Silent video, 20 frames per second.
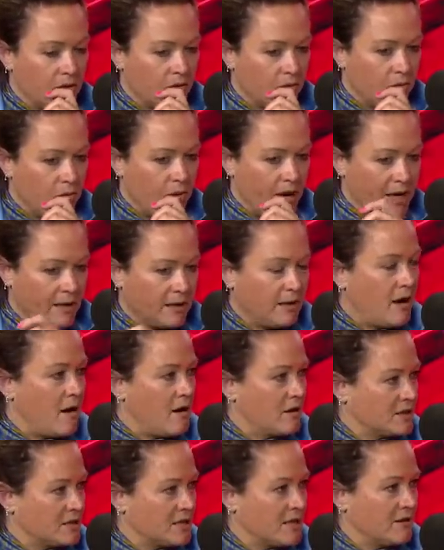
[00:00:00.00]
when
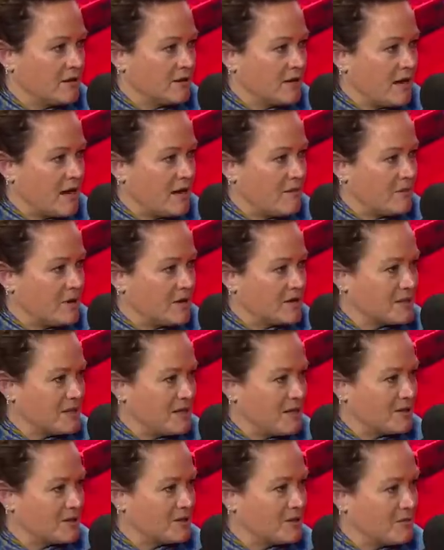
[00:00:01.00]
lockdown came, because a
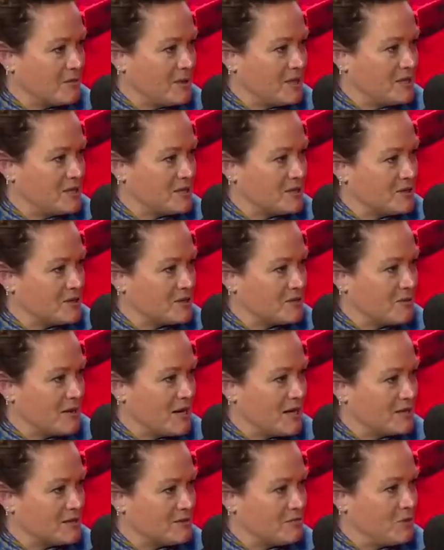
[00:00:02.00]
lot of their meetings used to be
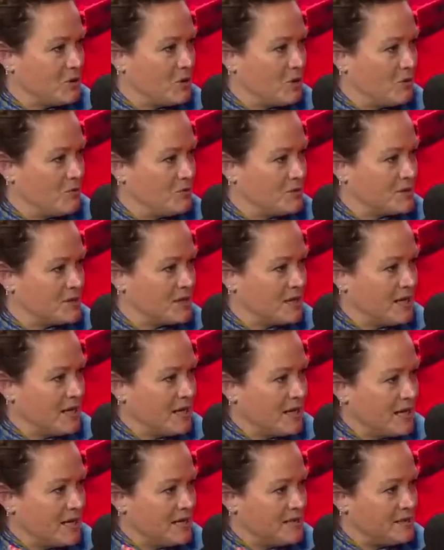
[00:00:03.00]
held in pubs,
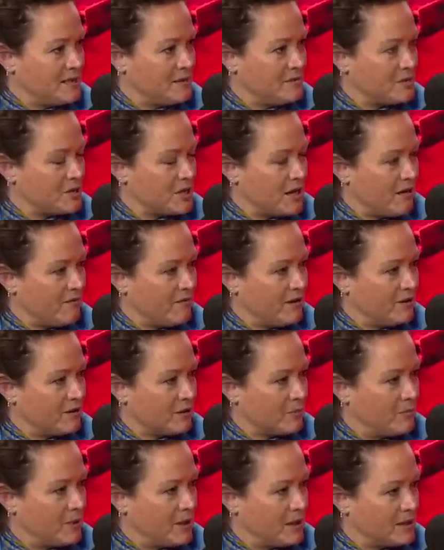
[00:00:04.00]
he seems to have
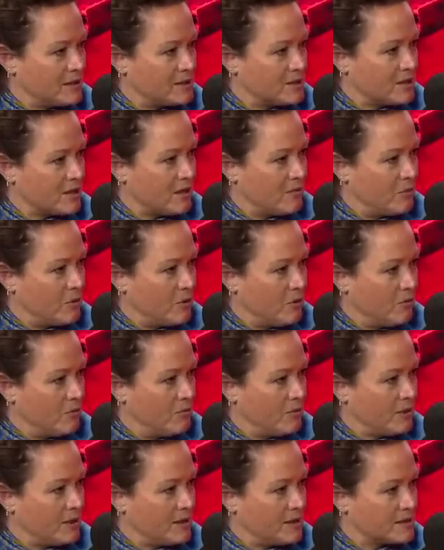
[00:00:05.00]
either built a
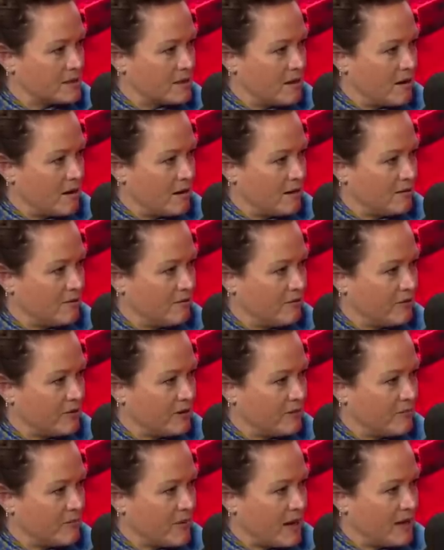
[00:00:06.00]
pub in his garden for
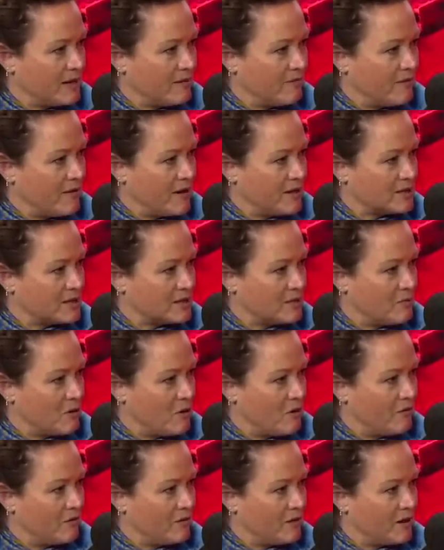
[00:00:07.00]
them and invited them
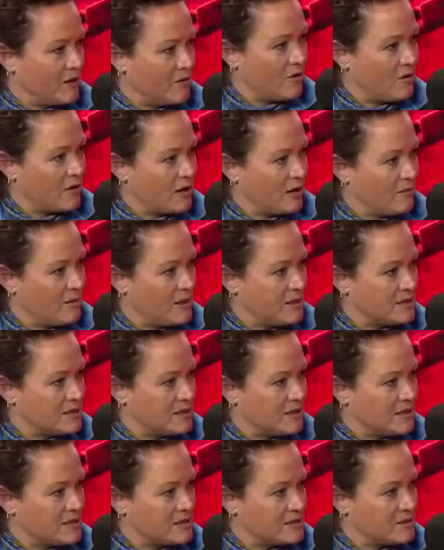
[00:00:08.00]
over, and they came
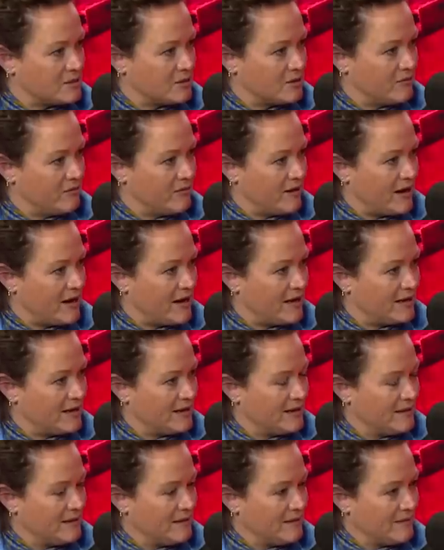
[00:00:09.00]
into this sort of
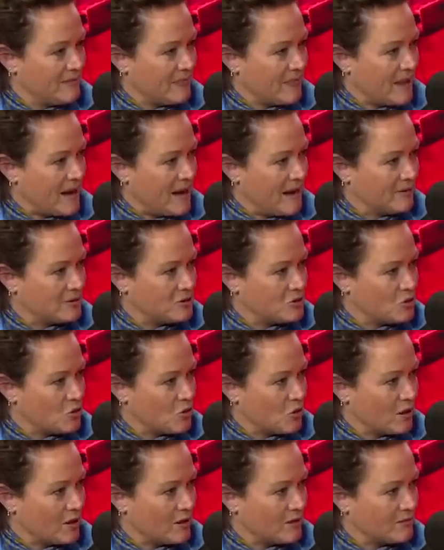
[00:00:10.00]

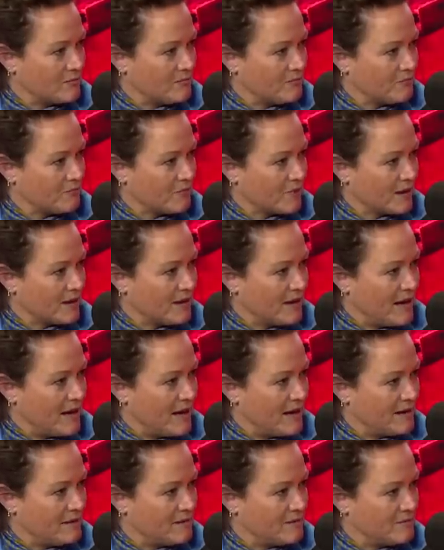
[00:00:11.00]
outdoor
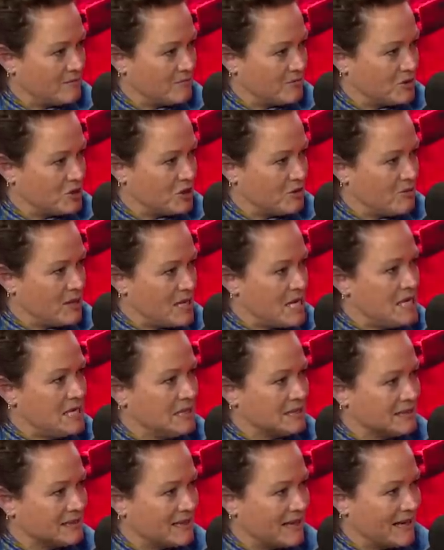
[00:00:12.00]

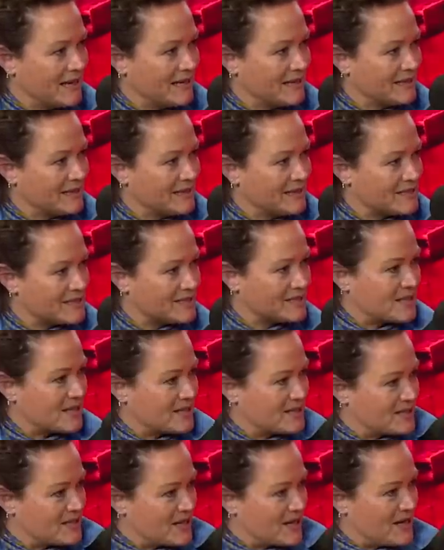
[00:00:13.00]
shebeen
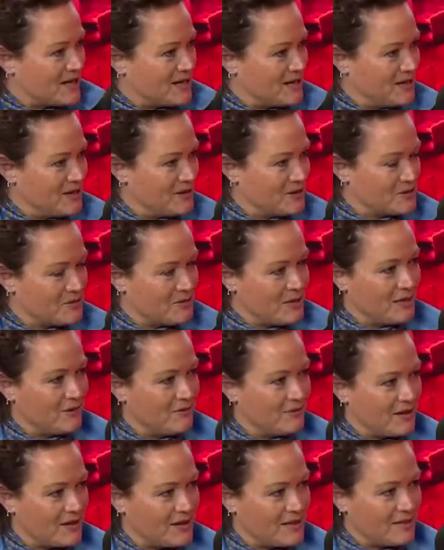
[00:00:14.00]
thing. They, you know what I mean?
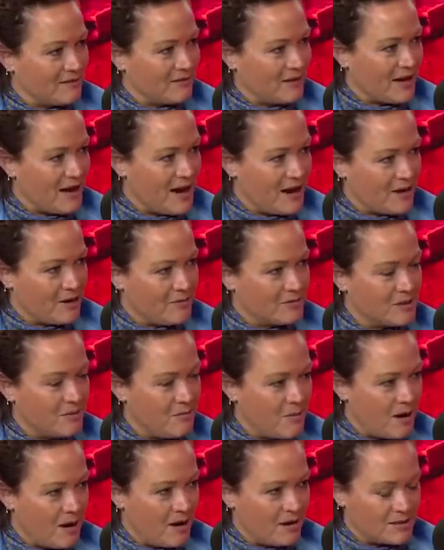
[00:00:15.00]
If they can't come to the
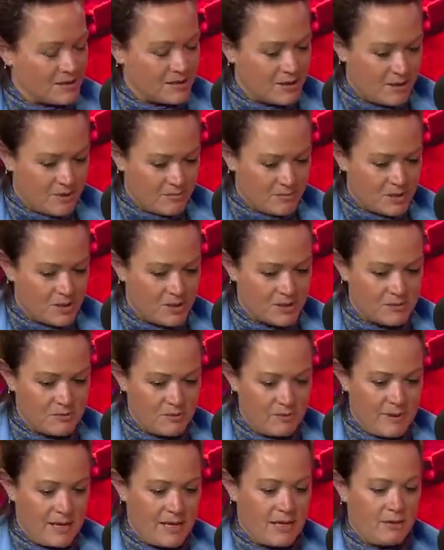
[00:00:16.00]
bars, you come to us,
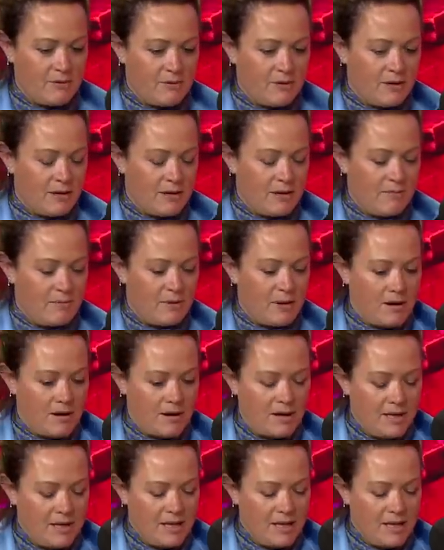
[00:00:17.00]
we'll make you a bar.